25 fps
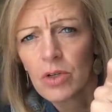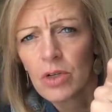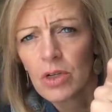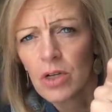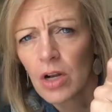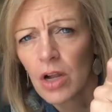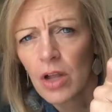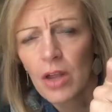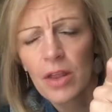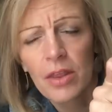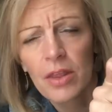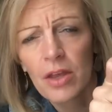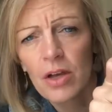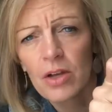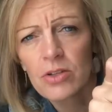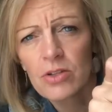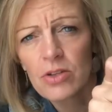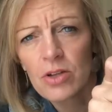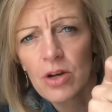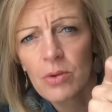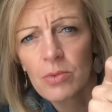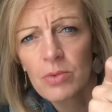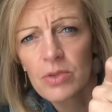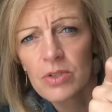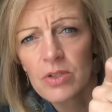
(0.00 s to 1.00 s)
it all, they all
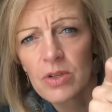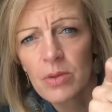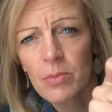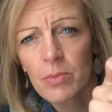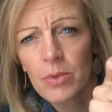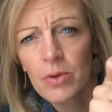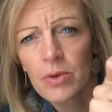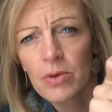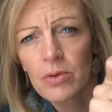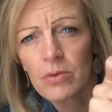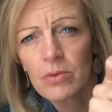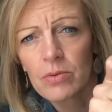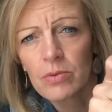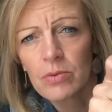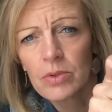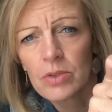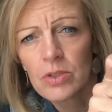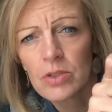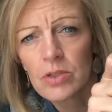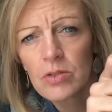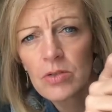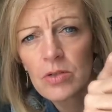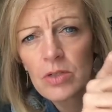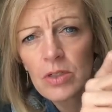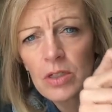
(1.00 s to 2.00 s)
start with Simple,
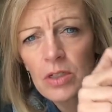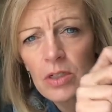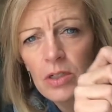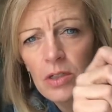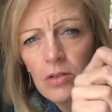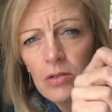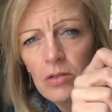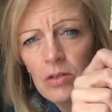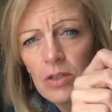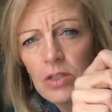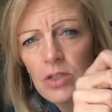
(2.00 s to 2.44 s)
which is really cute.